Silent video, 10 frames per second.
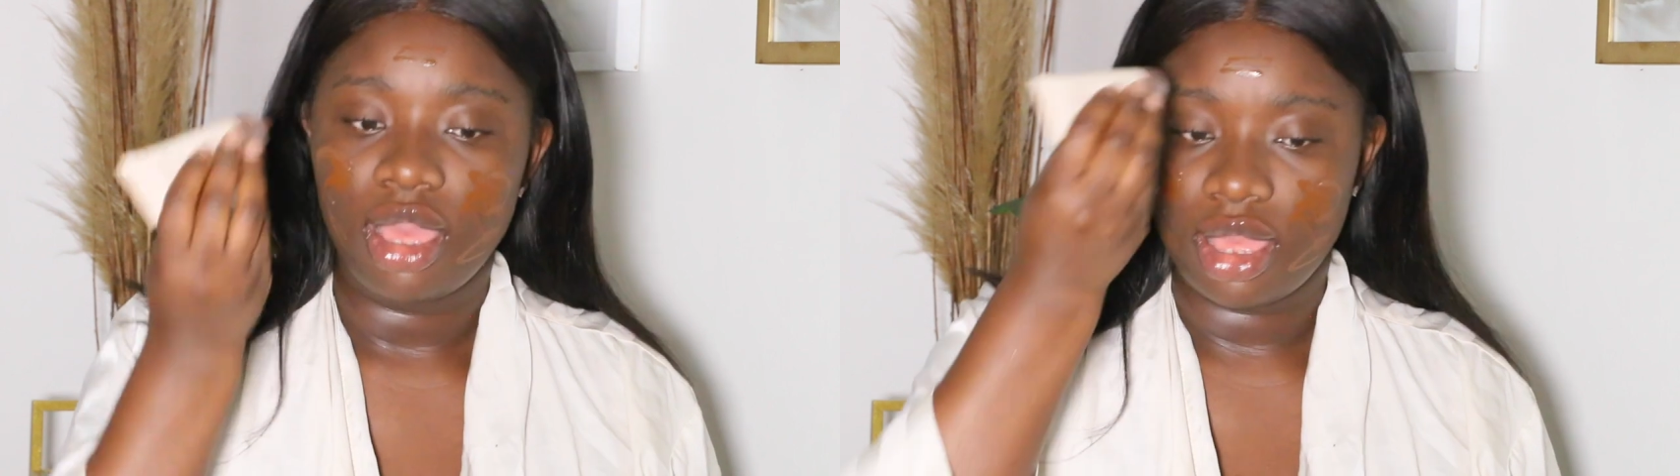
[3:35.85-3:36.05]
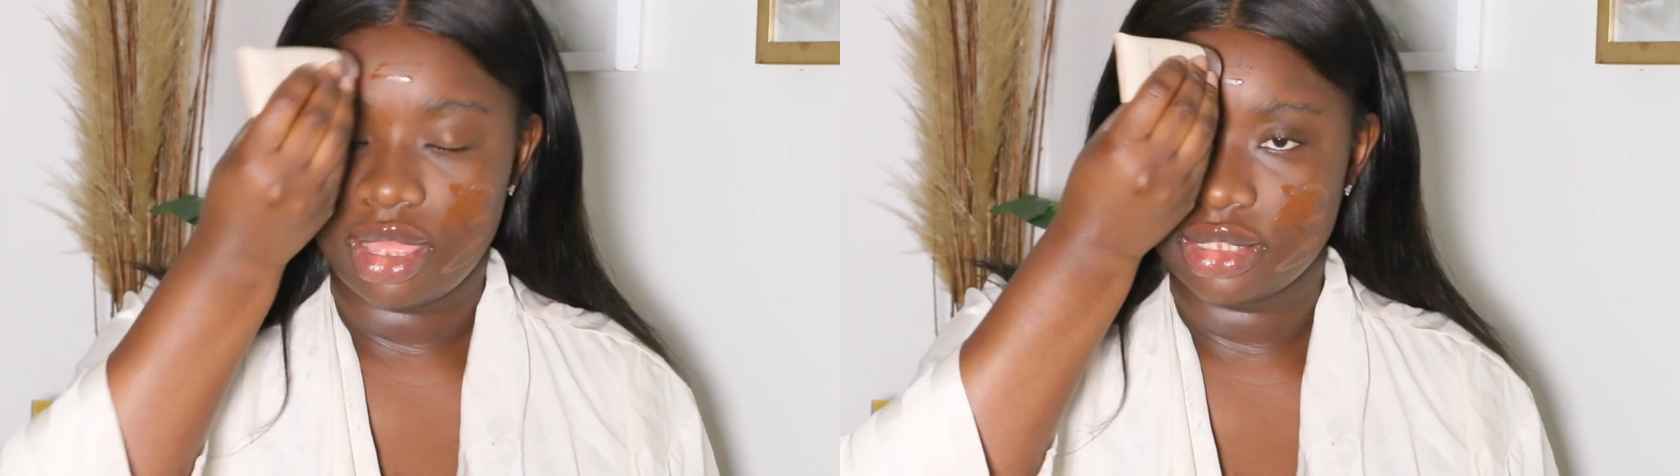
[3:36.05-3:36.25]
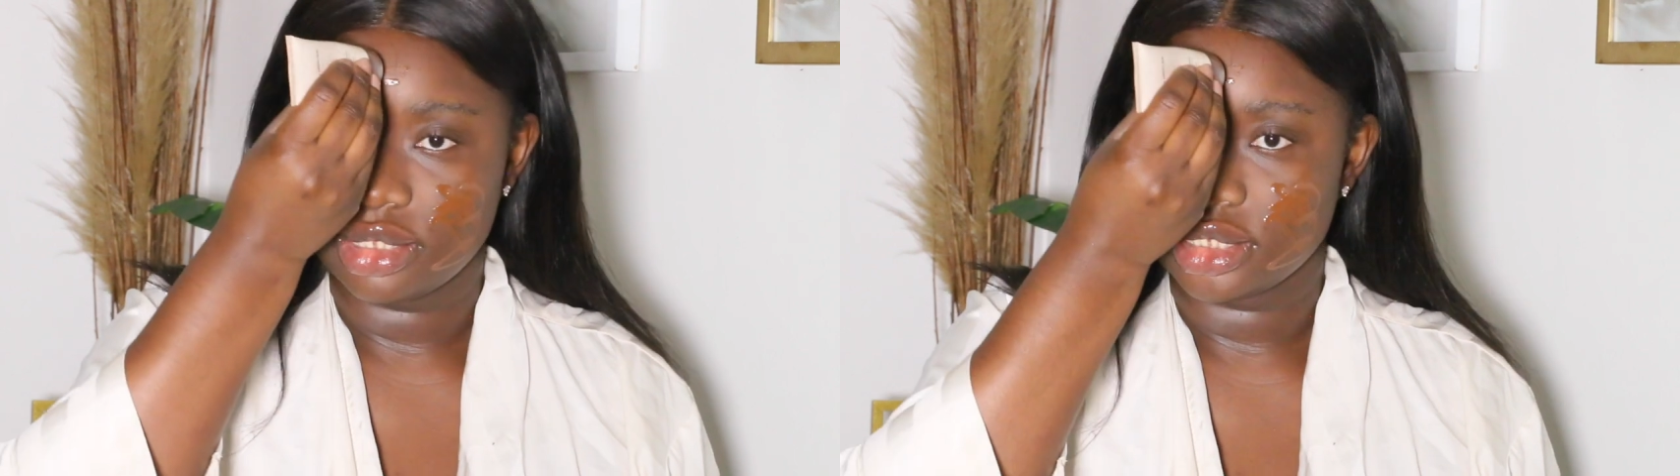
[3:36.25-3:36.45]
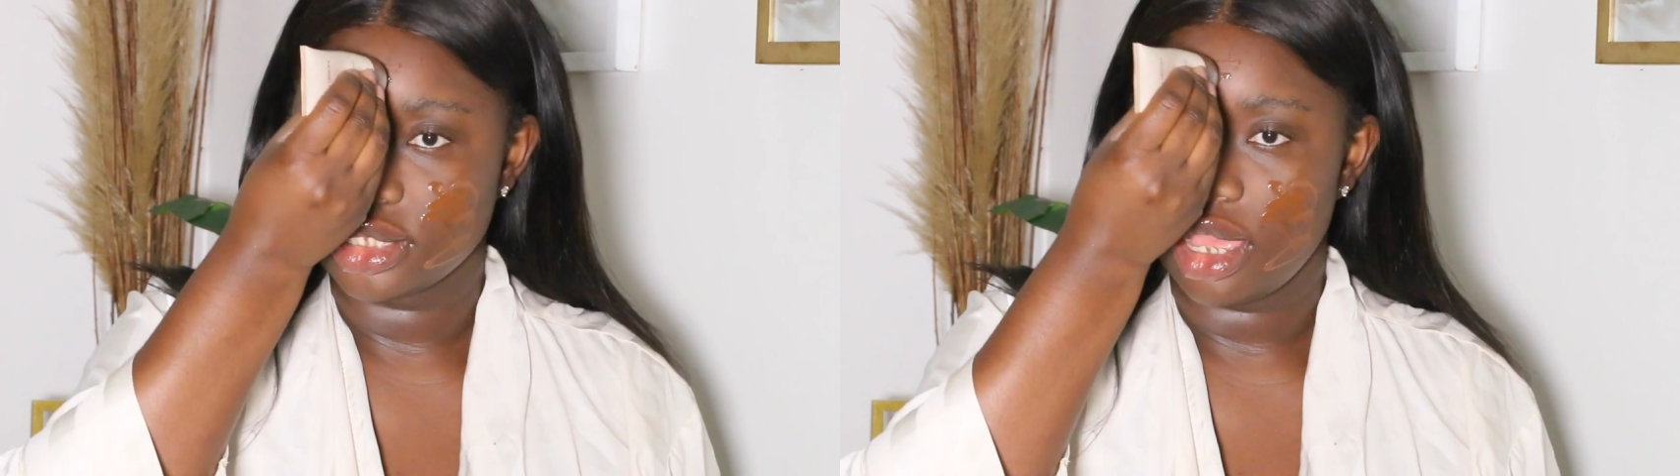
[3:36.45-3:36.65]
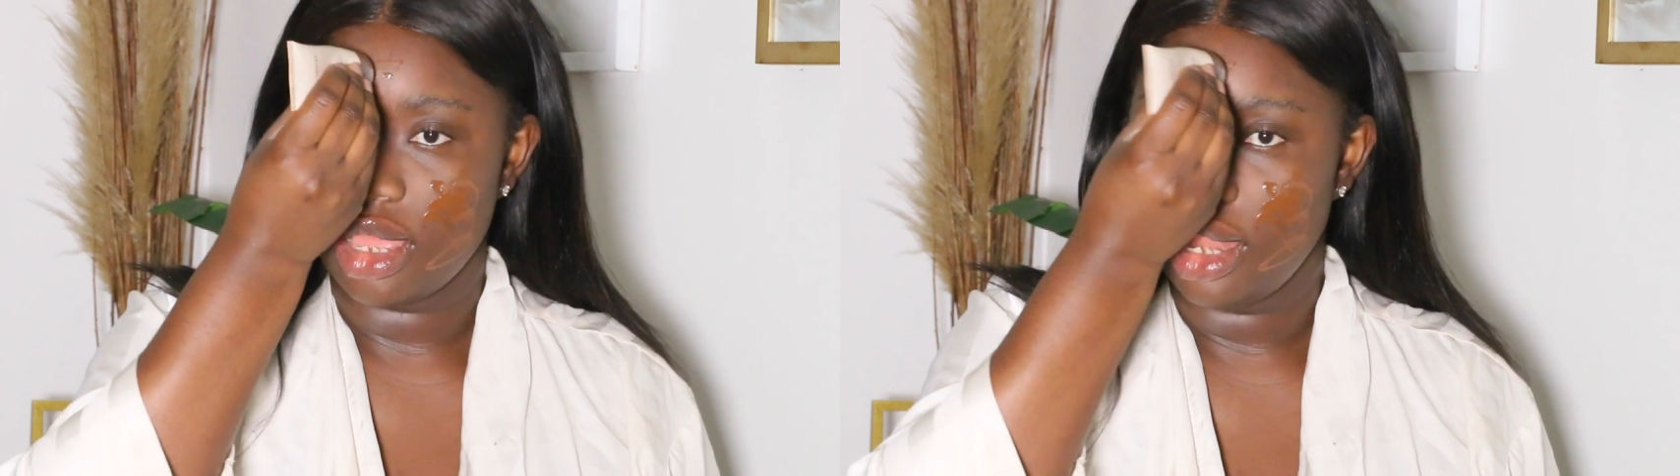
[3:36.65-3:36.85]
And
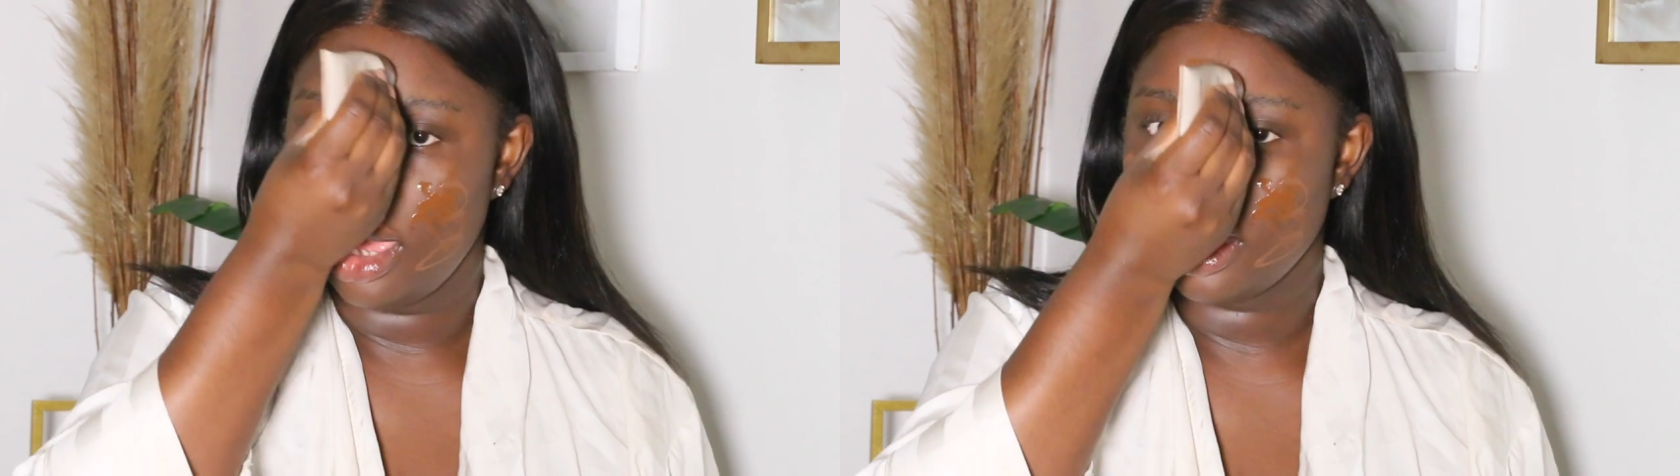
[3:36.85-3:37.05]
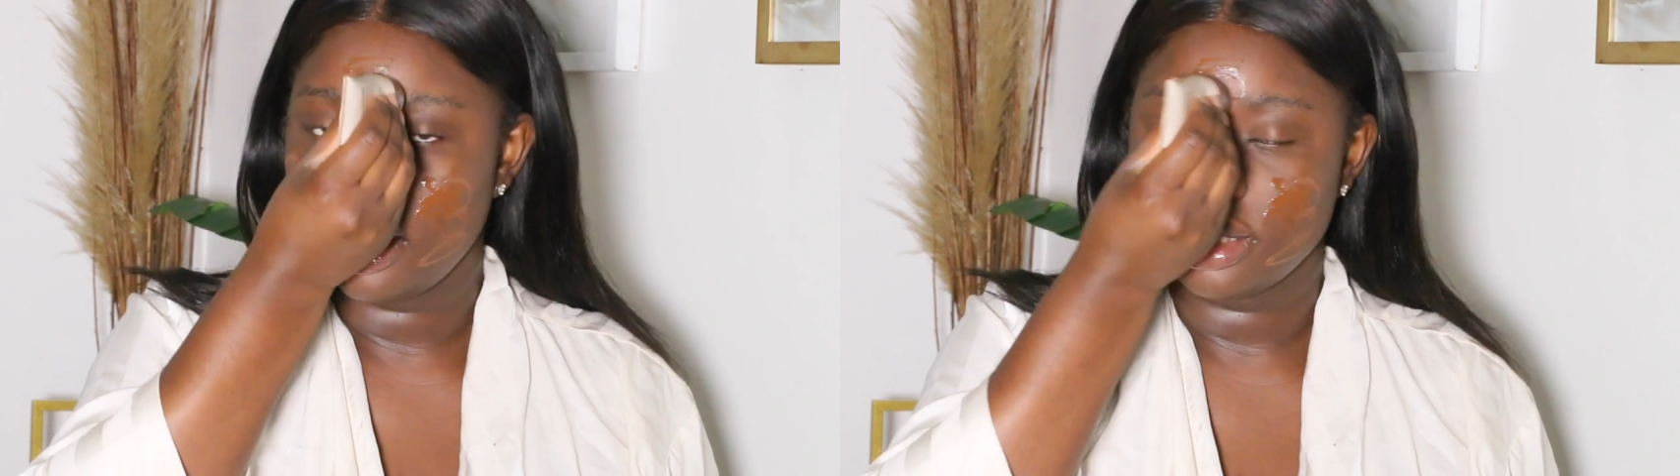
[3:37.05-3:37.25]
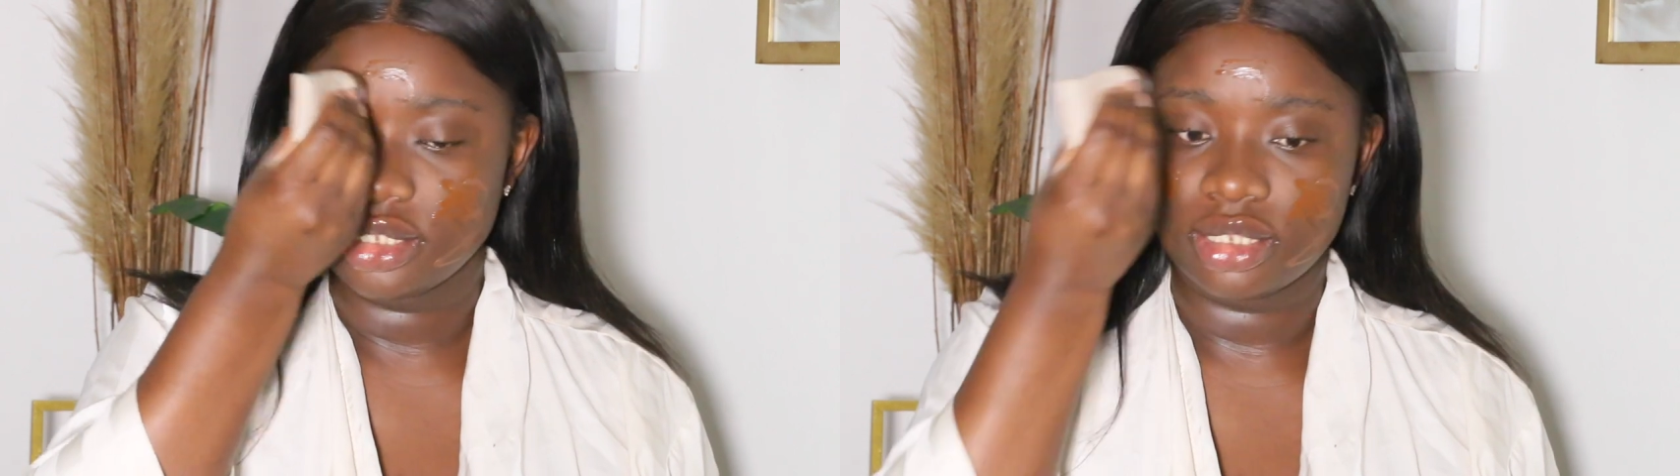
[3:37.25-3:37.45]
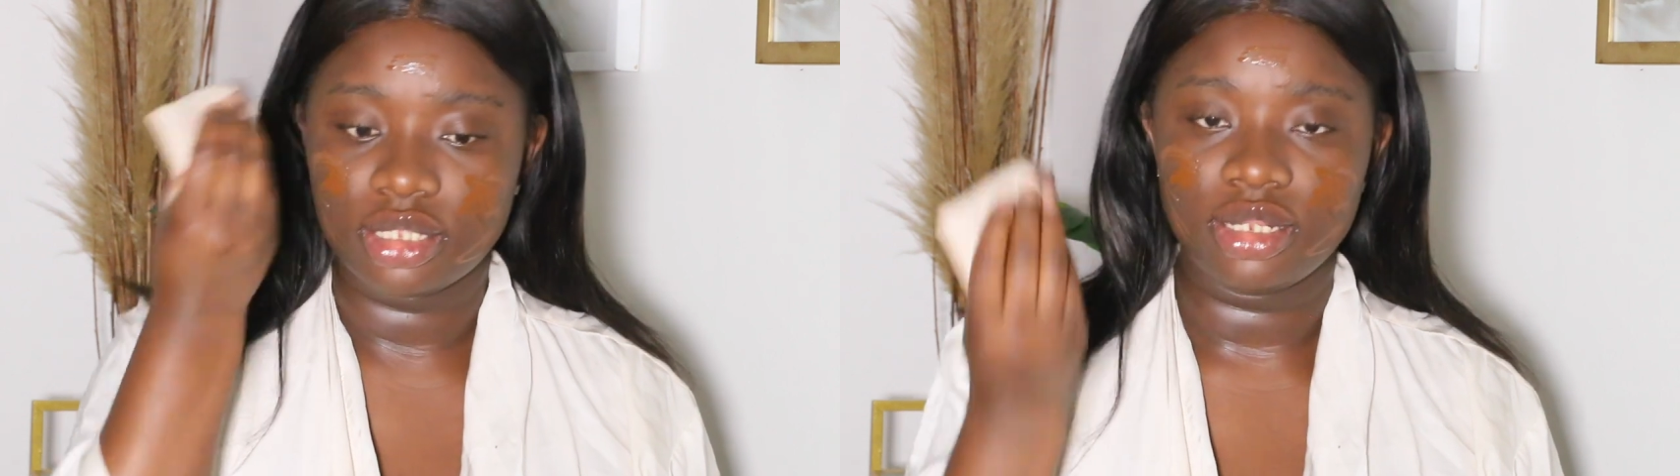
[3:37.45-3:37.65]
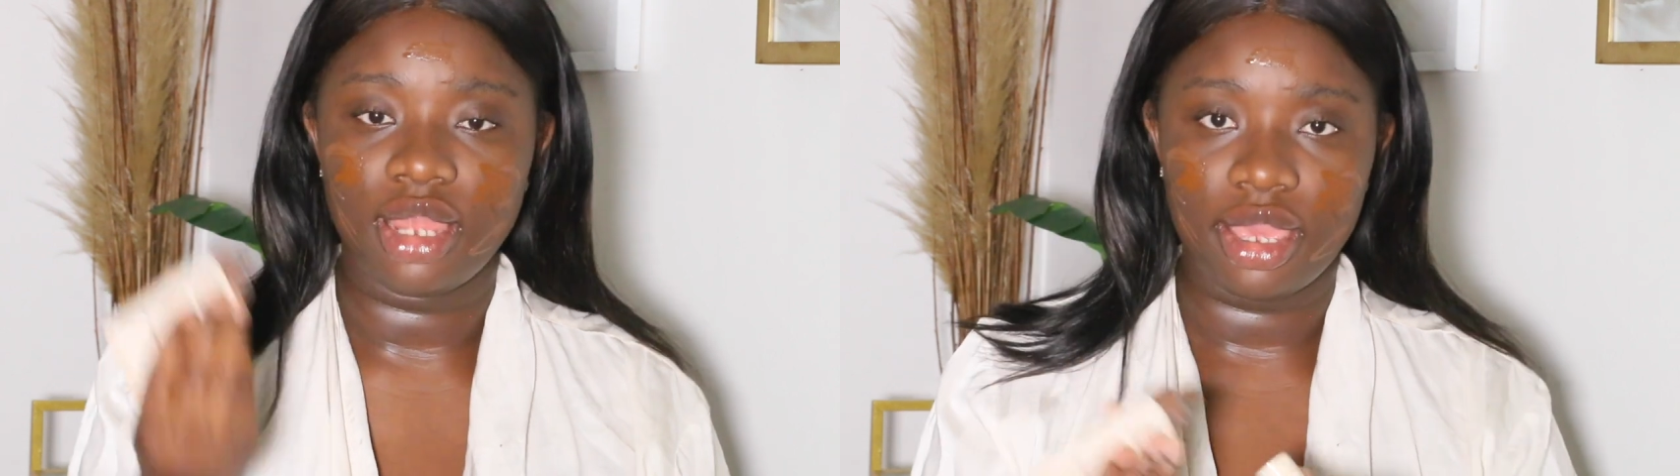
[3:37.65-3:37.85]
I like it
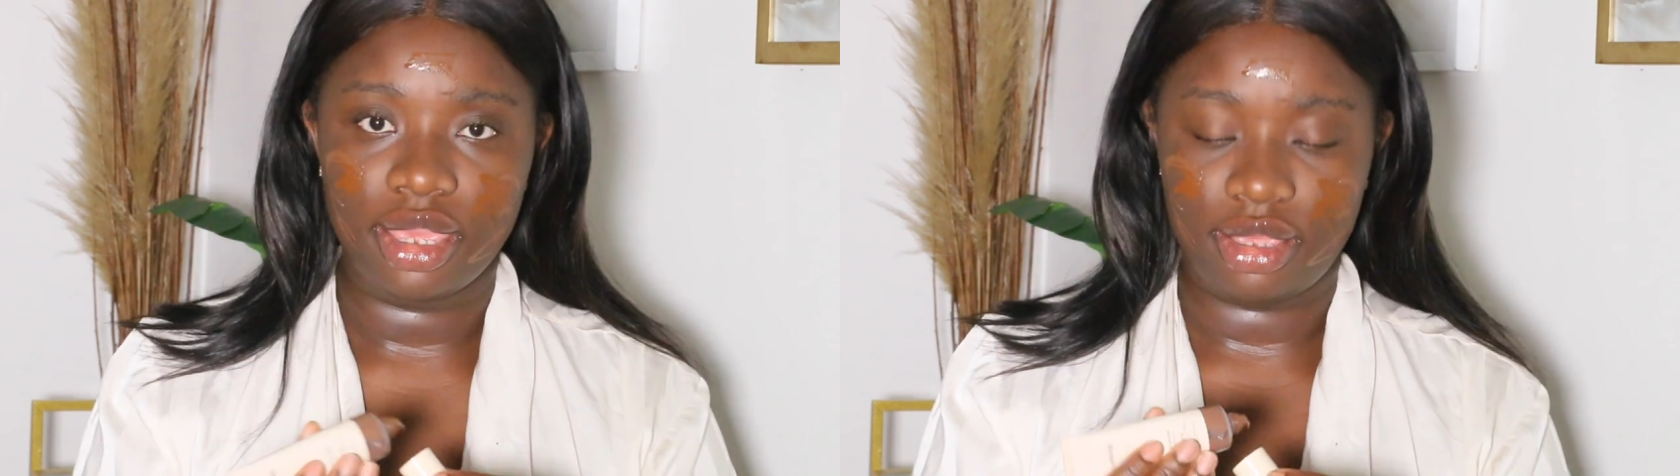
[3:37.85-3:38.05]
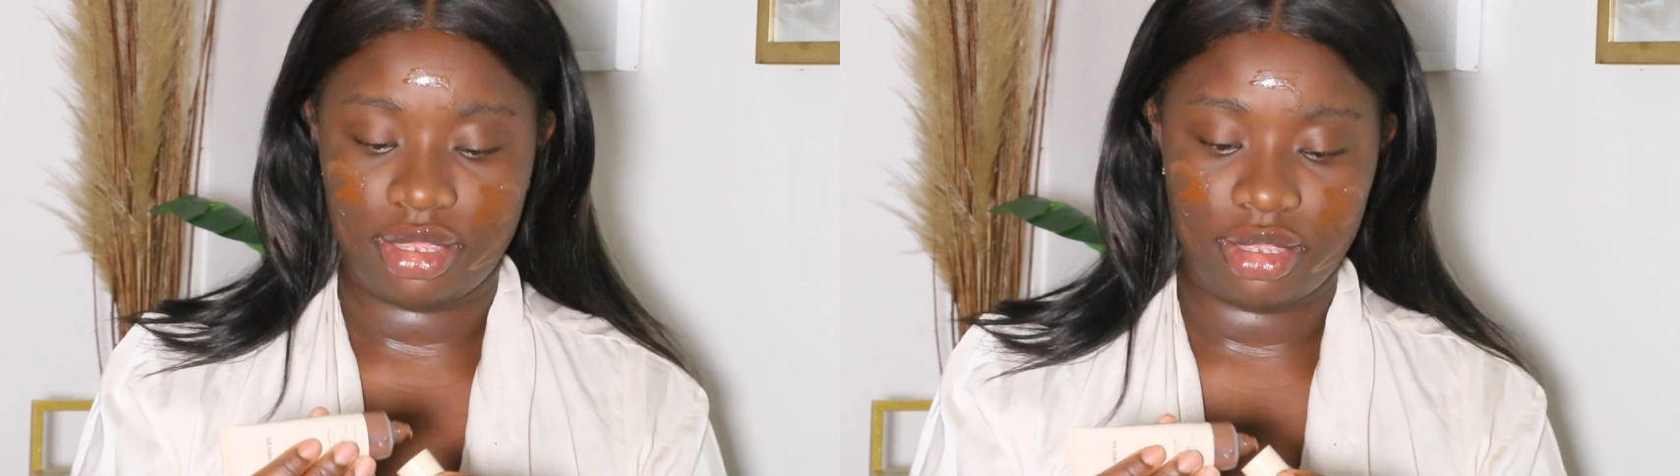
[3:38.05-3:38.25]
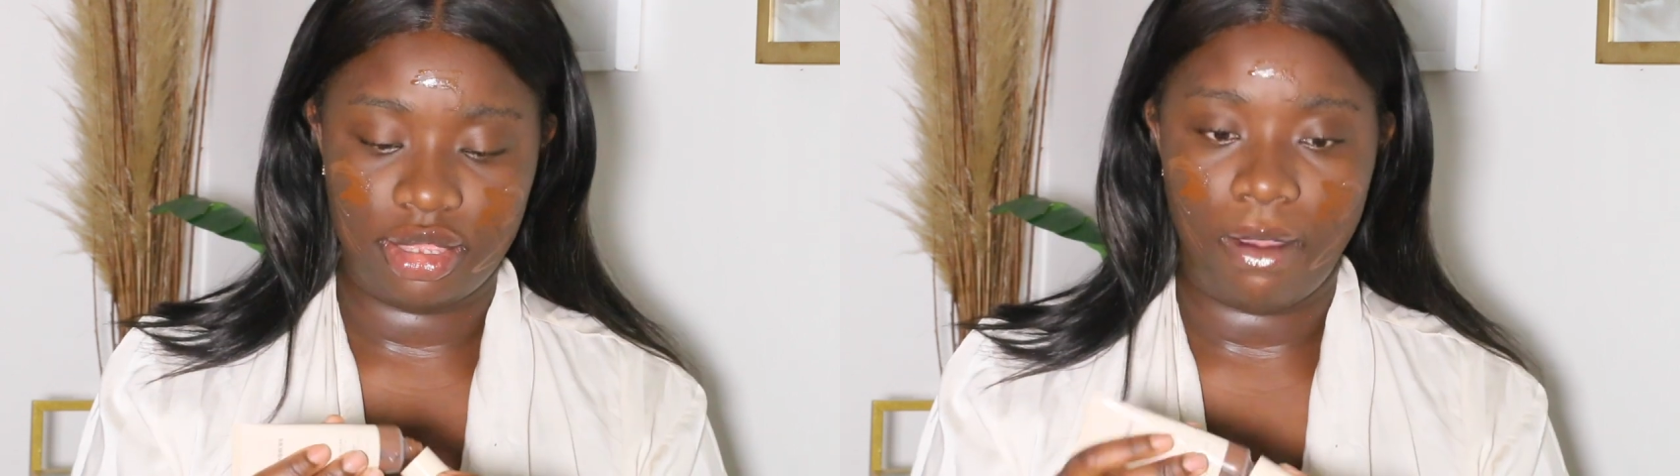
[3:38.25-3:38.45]
to like